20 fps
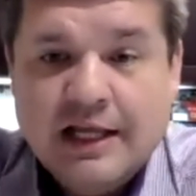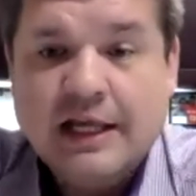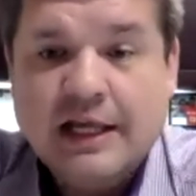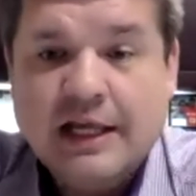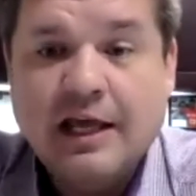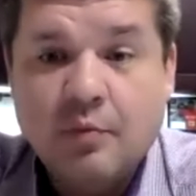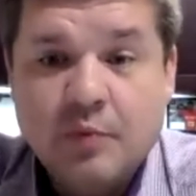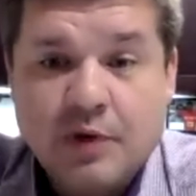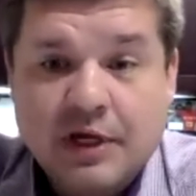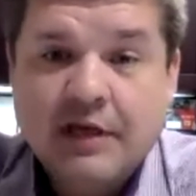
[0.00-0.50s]

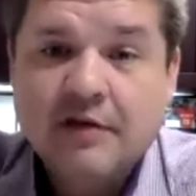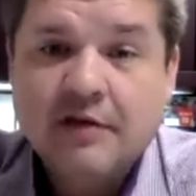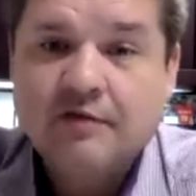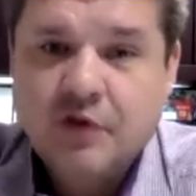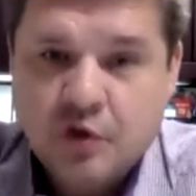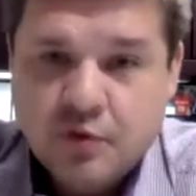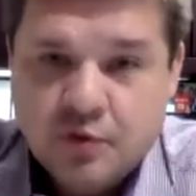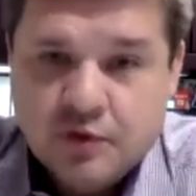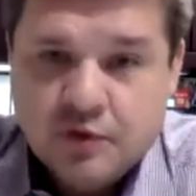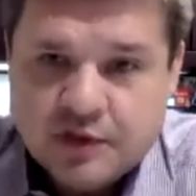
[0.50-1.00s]
Can we give
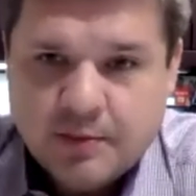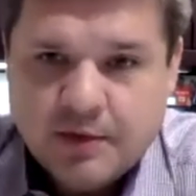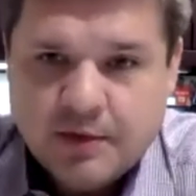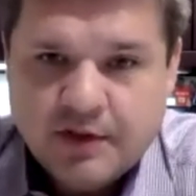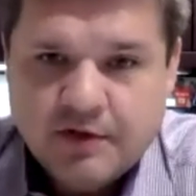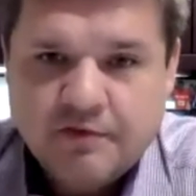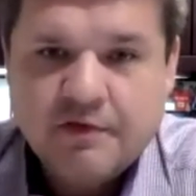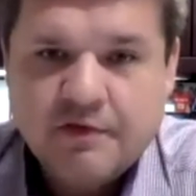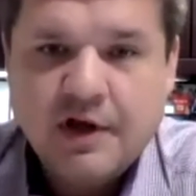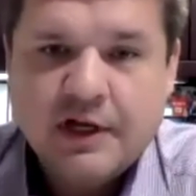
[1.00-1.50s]
you some of
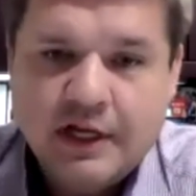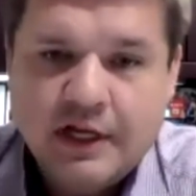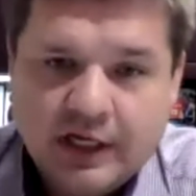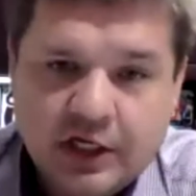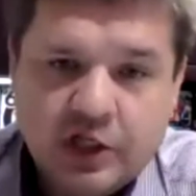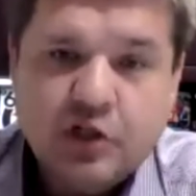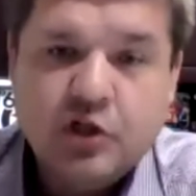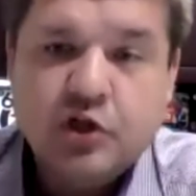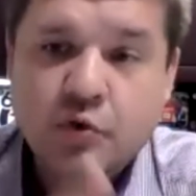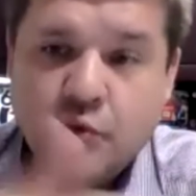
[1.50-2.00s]
the
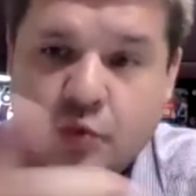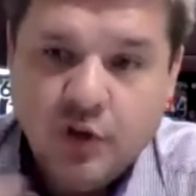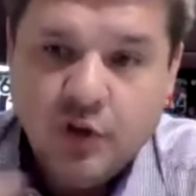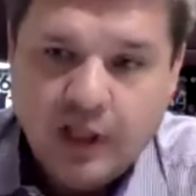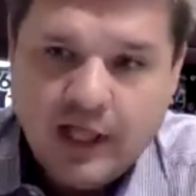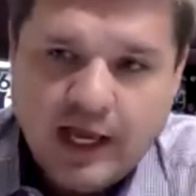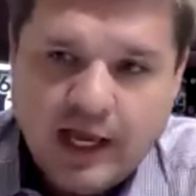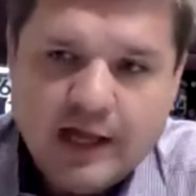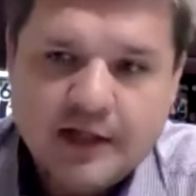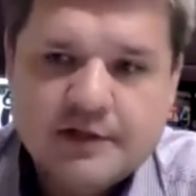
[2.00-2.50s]
funding and you
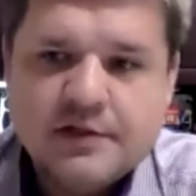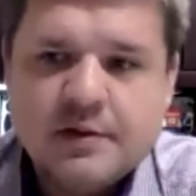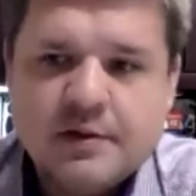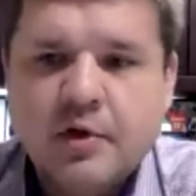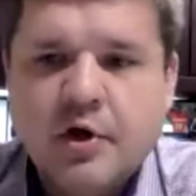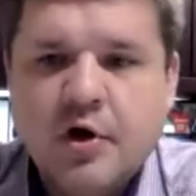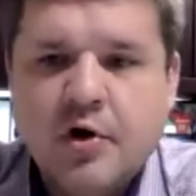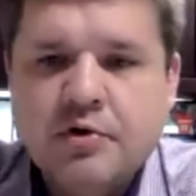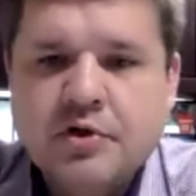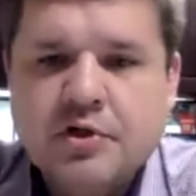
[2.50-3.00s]
will add
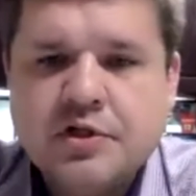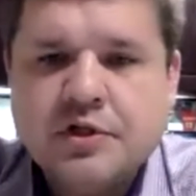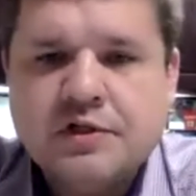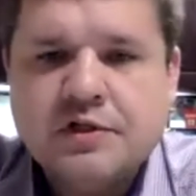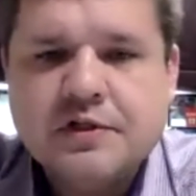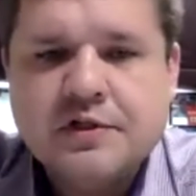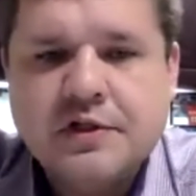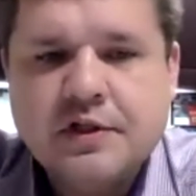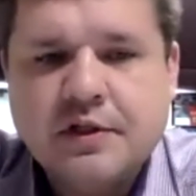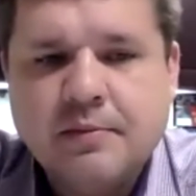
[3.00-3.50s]
some
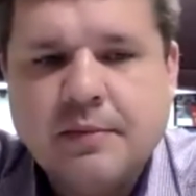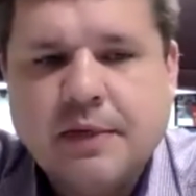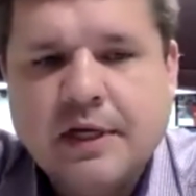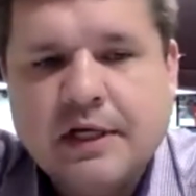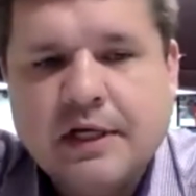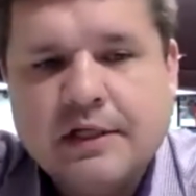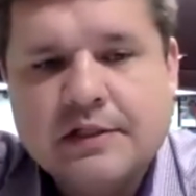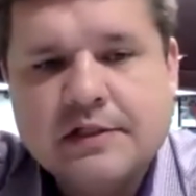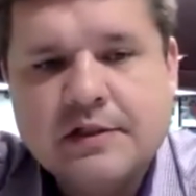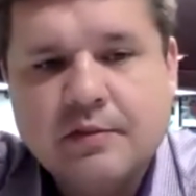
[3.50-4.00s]
coaches to the
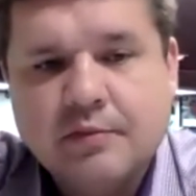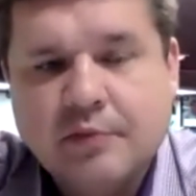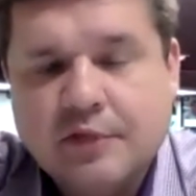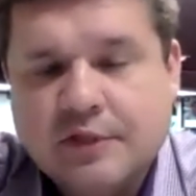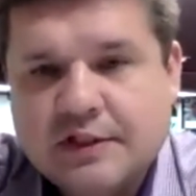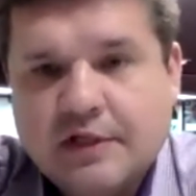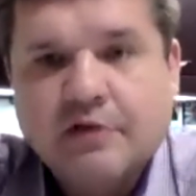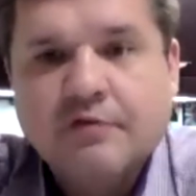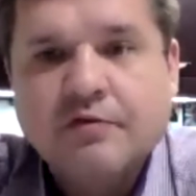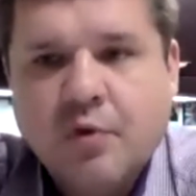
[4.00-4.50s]
mix? And we
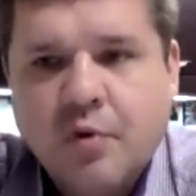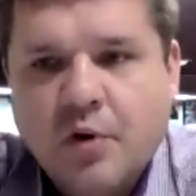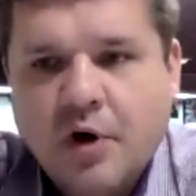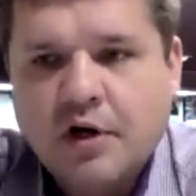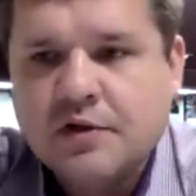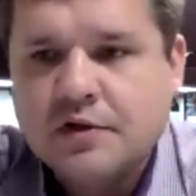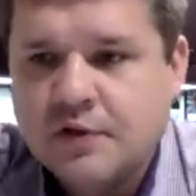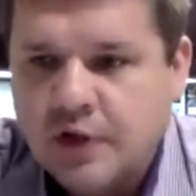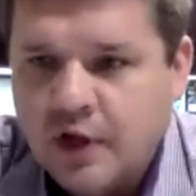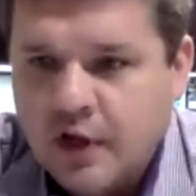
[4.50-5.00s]
said, of
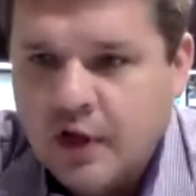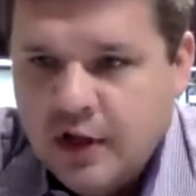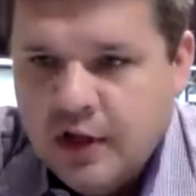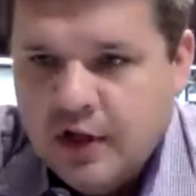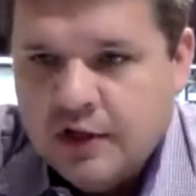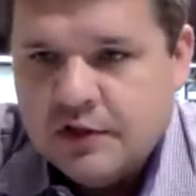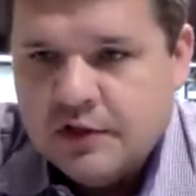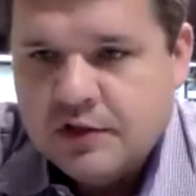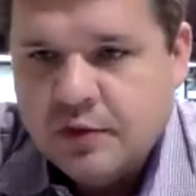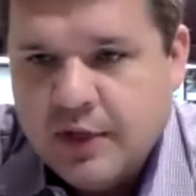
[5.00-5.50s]
course.
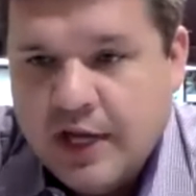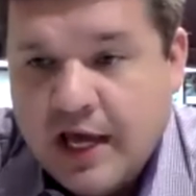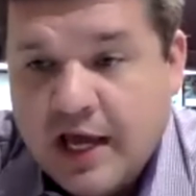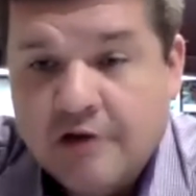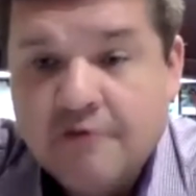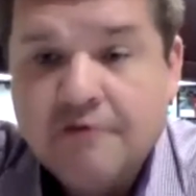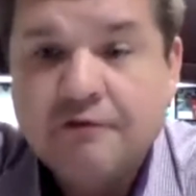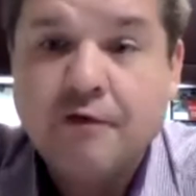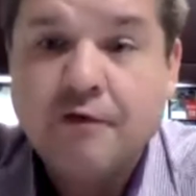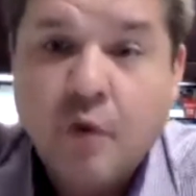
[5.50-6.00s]
So we
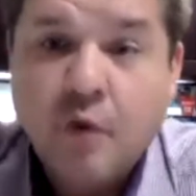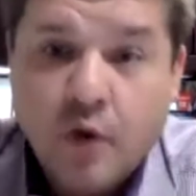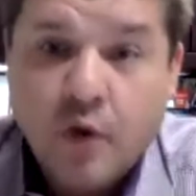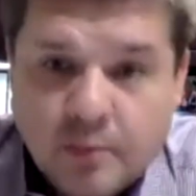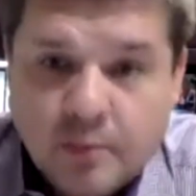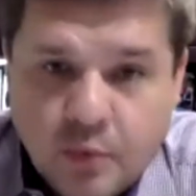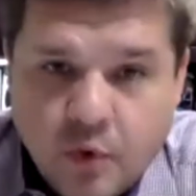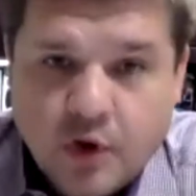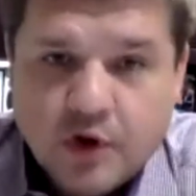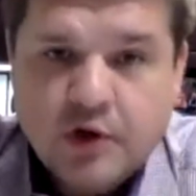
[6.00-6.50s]
added 4
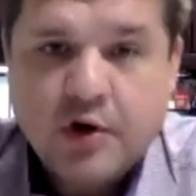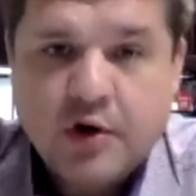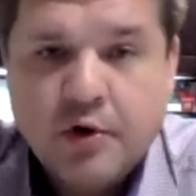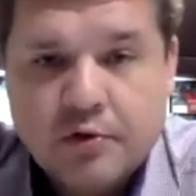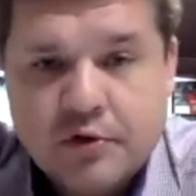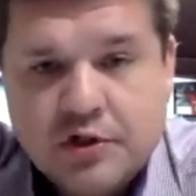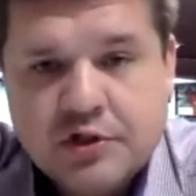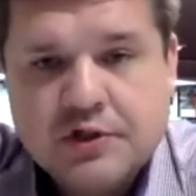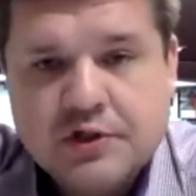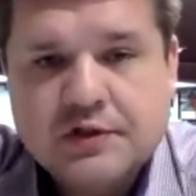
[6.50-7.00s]
more
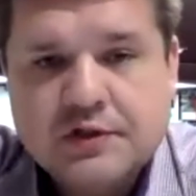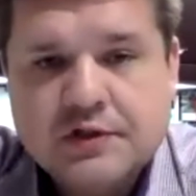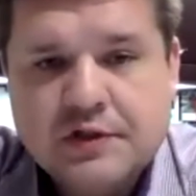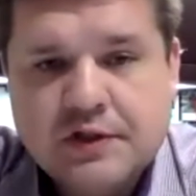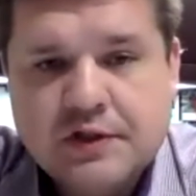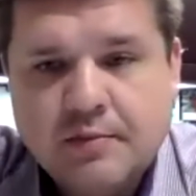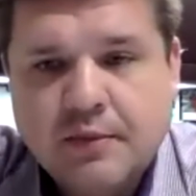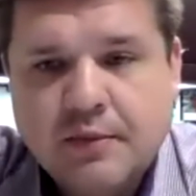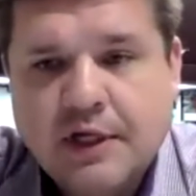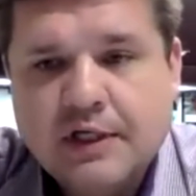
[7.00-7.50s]
coaches to
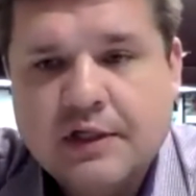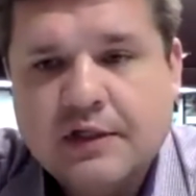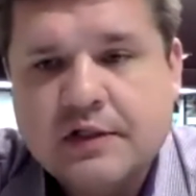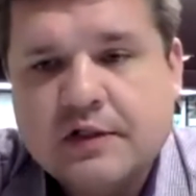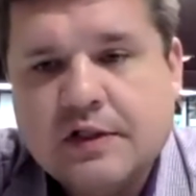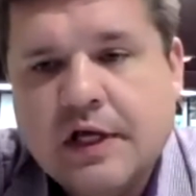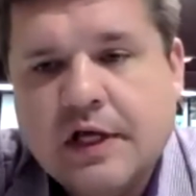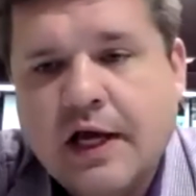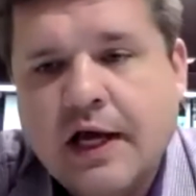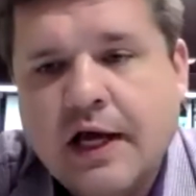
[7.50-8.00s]
the
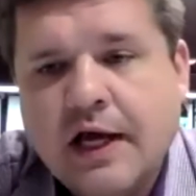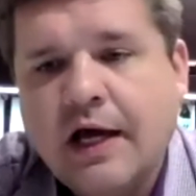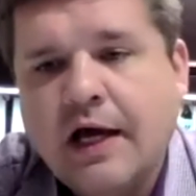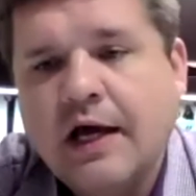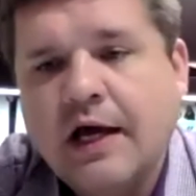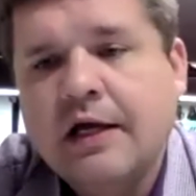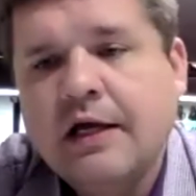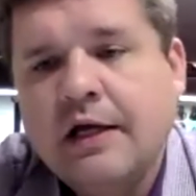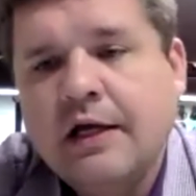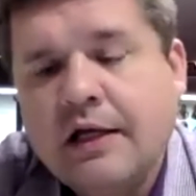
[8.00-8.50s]
mix
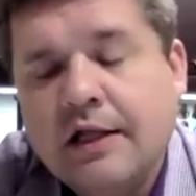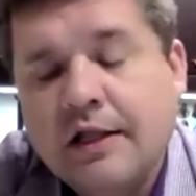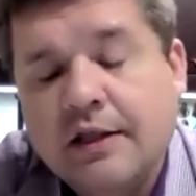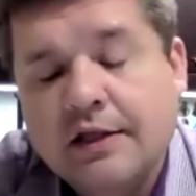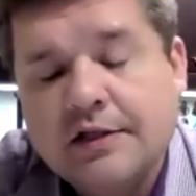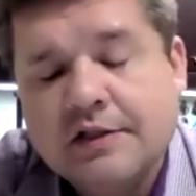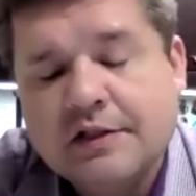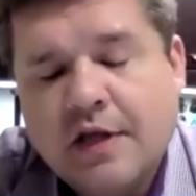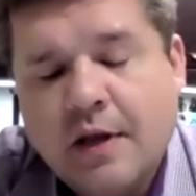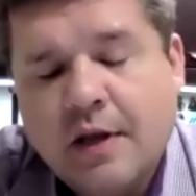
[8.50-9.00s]

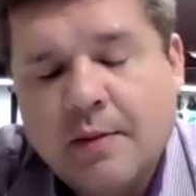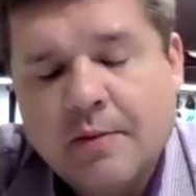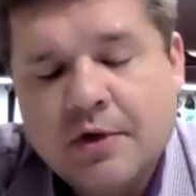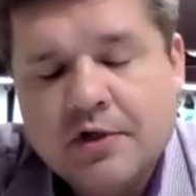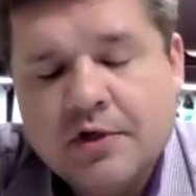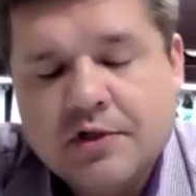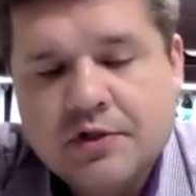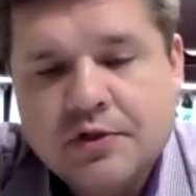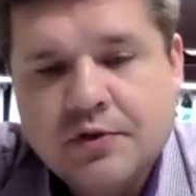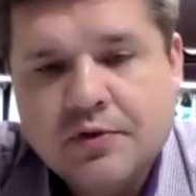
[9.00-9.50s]
this
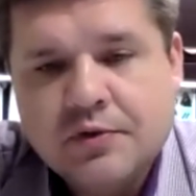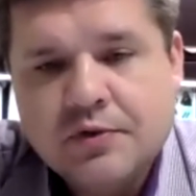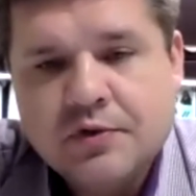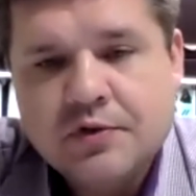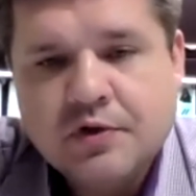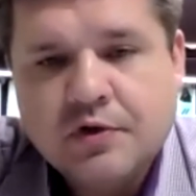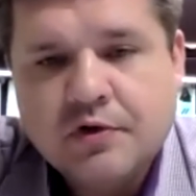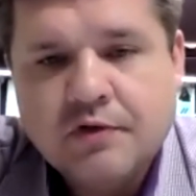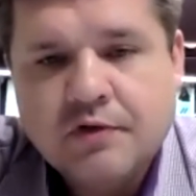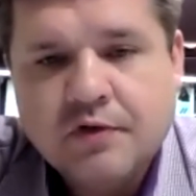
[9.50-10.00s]
summer to
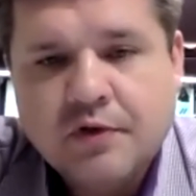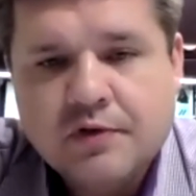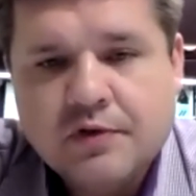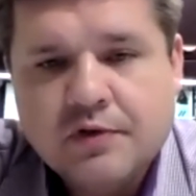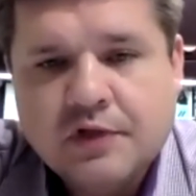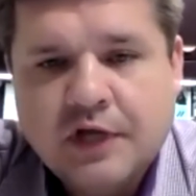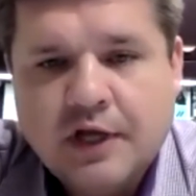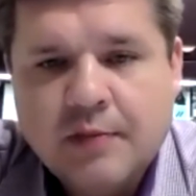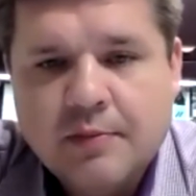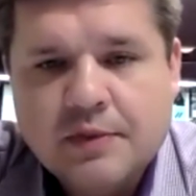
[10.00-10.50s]
serve those
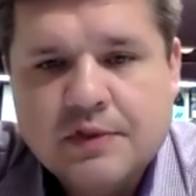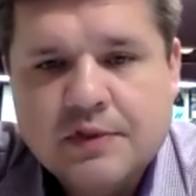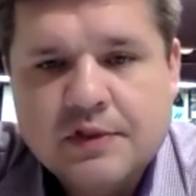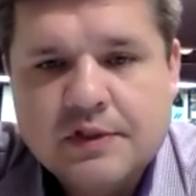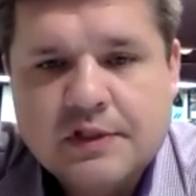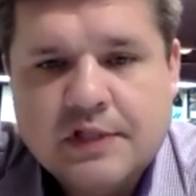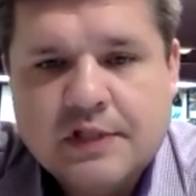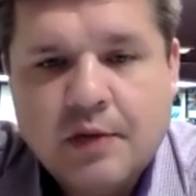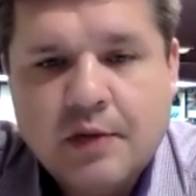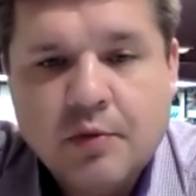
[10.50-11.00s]

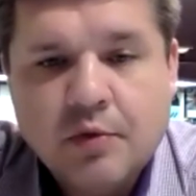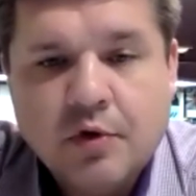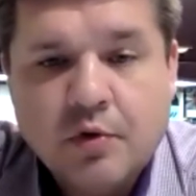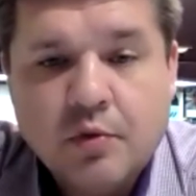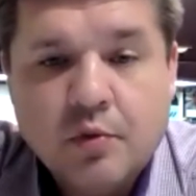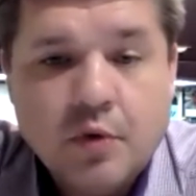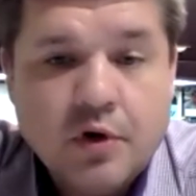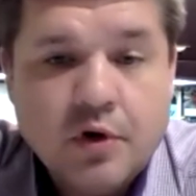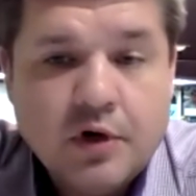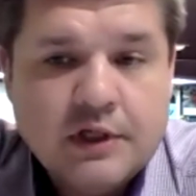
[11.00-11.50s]
campuses that were
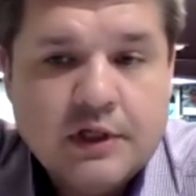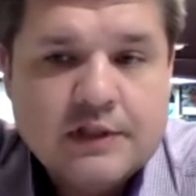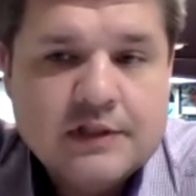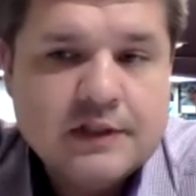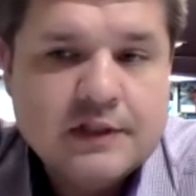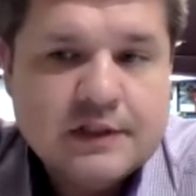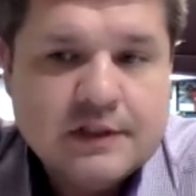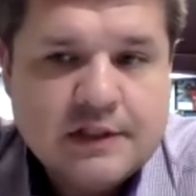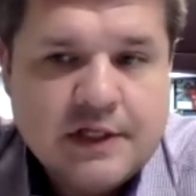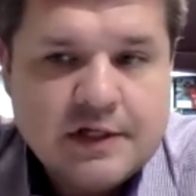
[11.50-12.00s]
awarded a
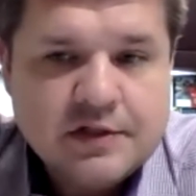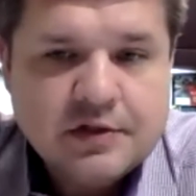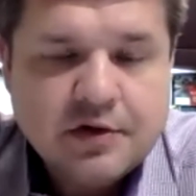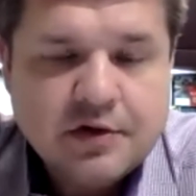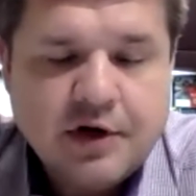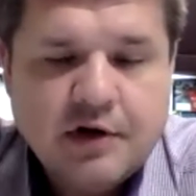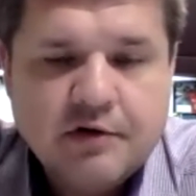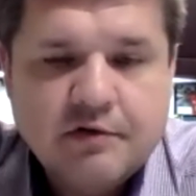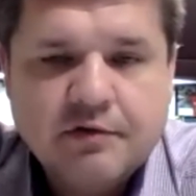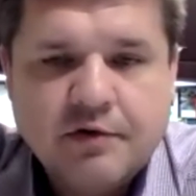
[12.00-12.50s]
success
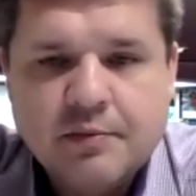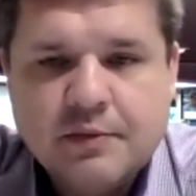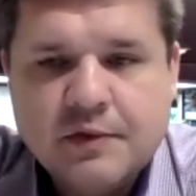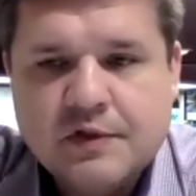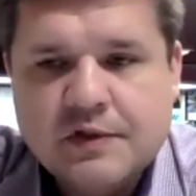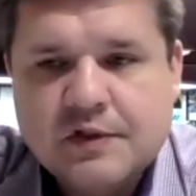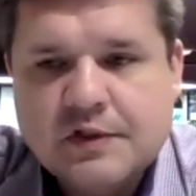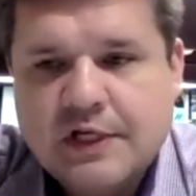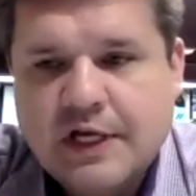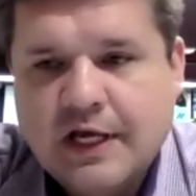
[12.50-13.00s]
grant from
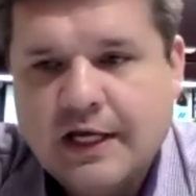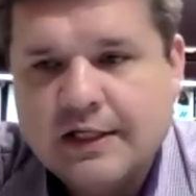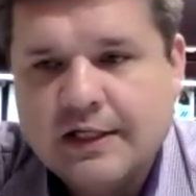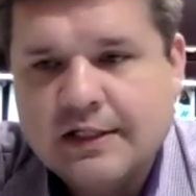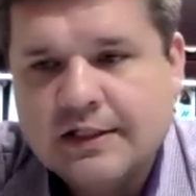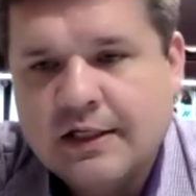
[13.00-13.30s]
the state.